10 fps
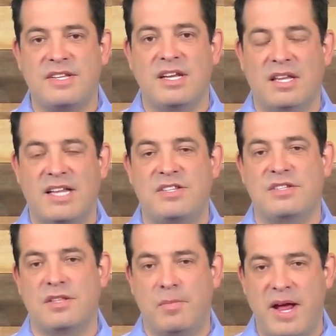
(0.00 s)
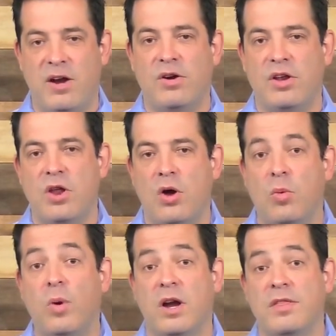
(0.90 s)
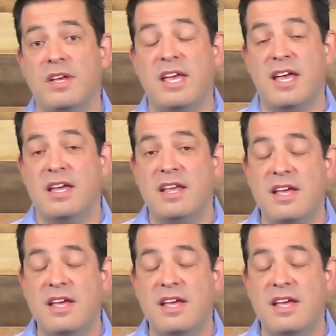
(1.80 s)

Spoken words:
it lets the parent know where the kid